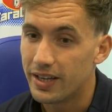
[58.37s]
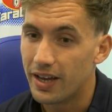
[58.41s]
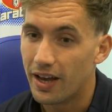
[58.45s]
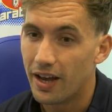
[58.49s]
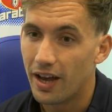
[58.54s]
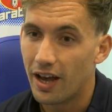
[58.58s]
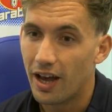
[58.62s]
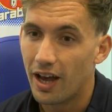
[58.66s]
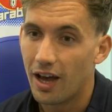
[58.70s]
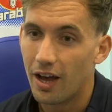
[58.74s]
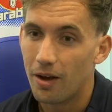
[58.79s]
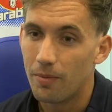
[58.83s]

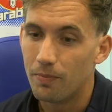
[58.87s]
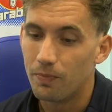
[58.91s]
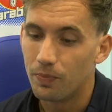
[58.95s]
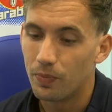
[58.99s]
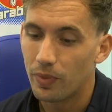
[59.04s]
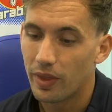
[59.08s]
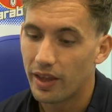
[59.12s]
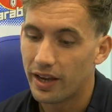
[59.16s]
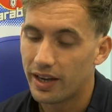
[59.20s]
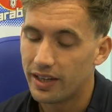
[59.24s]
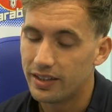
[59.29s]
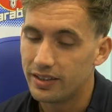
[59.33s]

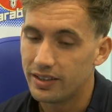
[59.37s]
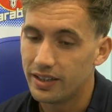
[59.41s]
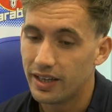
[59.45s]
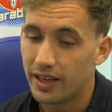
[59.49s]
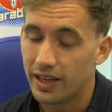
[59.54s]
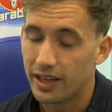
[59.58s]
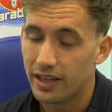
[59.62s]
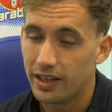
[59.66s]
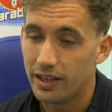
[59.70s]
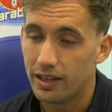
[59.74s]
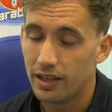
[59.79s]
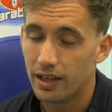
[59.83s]
And
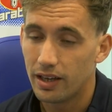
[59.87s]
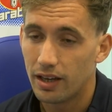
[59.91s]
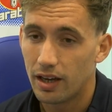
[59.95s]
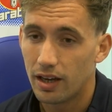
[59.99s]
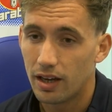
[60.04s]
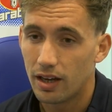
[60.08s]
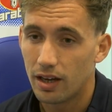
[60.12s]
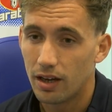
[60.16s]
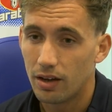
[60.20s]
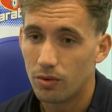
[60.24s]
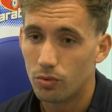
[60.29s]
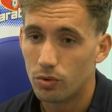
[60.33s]
yeah, he
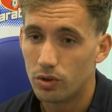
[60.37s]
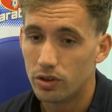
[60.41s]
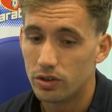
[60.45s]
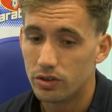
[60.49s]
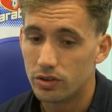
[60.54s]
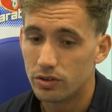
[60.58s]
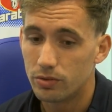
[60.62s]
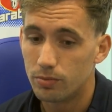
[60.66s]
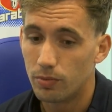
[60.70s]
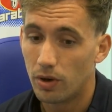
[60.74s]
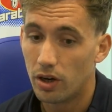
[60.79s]
was